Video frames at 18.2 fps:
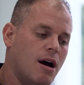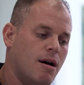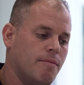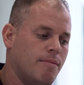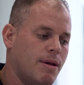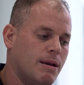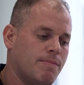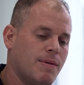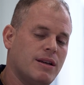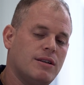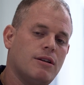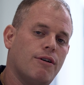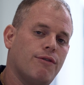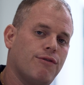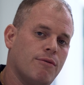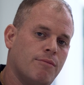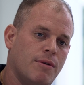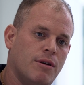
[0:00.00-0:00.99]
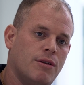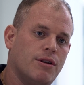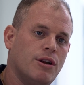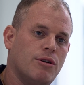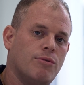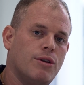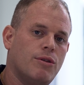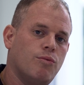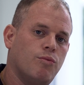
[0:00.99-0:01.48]
make myself
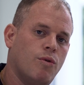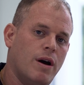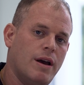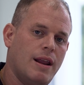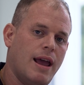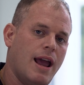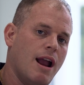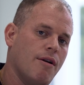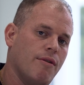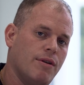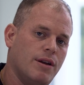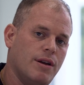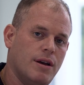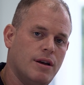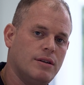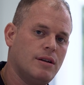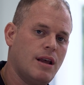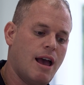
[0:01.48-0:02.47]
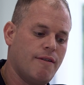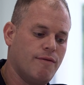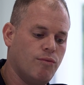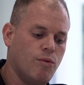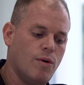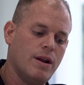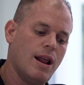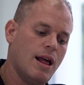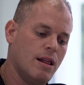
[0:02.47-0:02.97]
familiar with what areas have
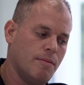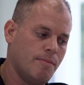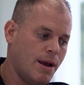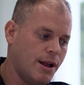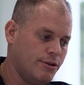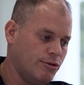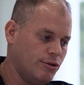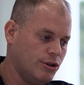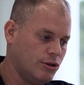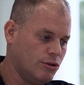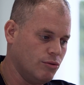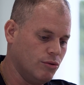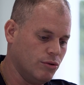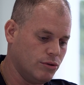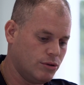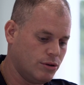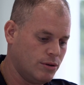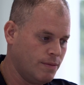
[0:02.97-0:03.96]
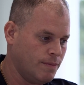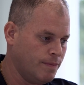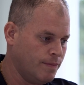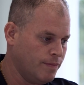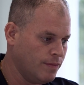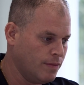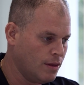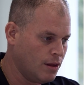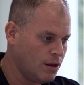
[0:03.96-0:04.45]
what elementary schools,
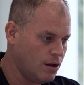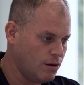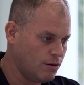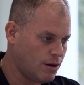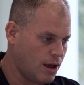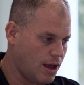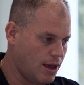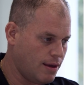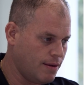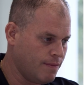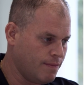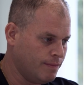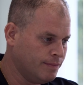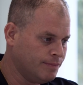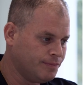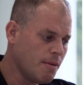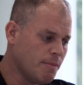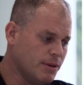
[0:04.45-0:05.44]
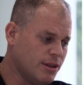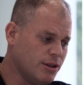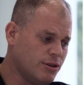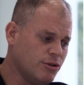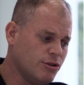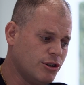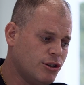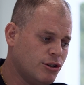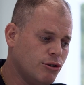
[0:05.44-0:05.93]
okay? But these
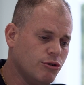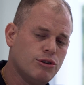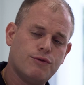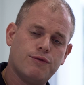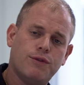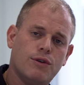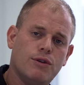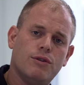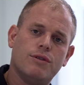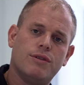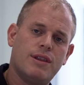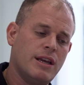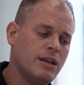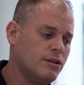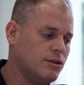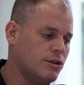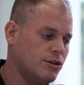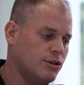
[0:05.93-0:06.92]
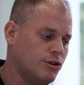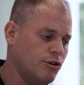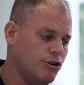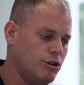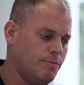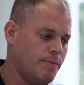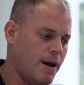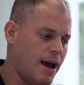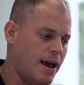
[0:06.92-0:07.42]
are just useful things to
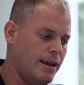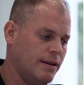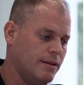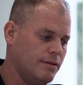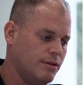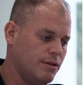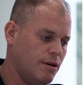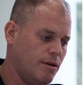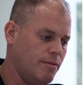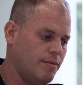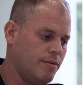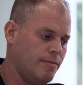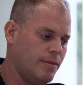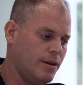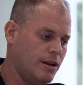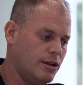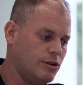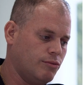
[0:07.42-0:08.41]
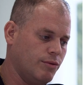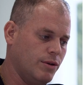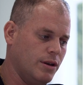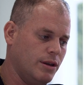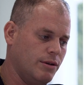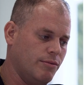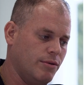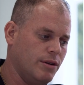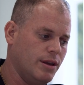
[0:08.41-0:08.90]
search by. I mean, it's
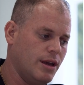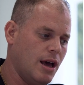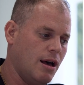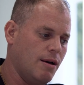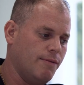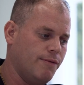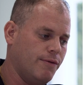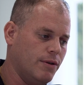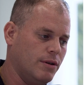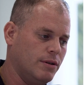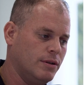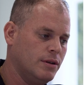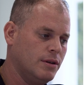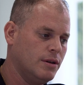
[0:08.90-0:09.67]
really, really helpful,